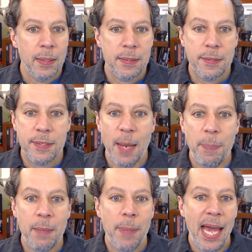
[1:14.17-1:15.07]

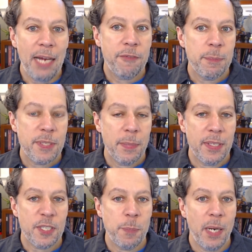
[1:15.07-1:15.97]
stepping back from some of
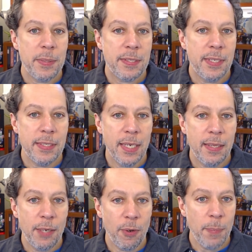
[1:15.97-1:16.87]
the experiments they
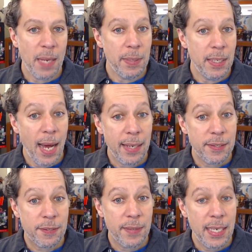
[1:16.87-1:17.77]
did that were maybe not
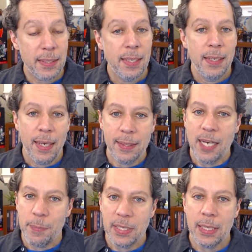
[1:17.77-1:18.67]
as great, and
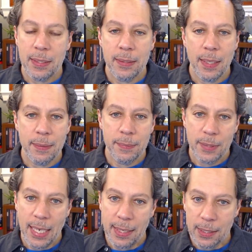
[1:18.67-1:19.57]
coming in
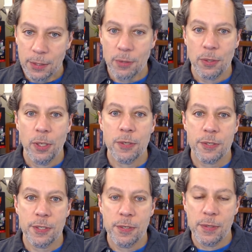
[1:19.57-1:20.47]
and getting a little
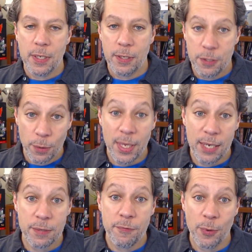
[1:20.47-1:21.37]
closer to the
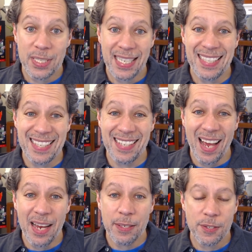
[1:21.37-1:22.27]
2014
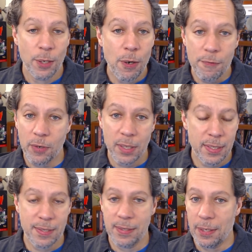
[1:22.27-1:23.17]
design. So overall,
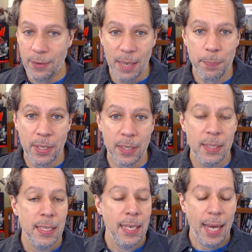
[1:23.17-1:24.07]
this is a great book.
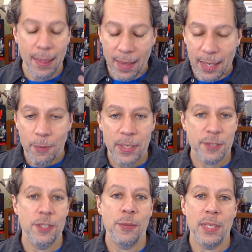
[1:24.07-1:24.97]
I like what
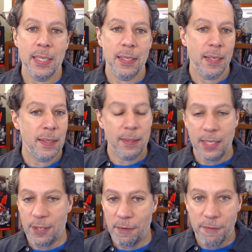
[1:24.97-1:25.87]
it's doing here. I think
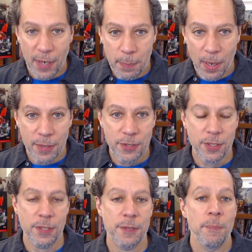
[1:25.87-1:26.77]
these are fun
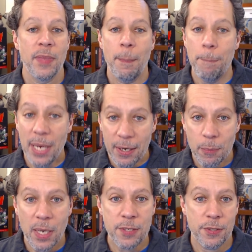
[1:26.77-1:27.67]
monsters, better
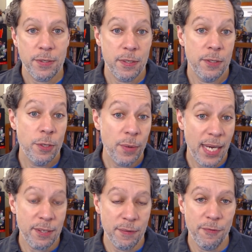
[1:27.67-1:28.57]
monsters than
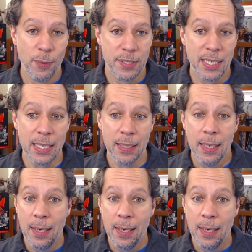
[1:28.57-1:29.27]
2014.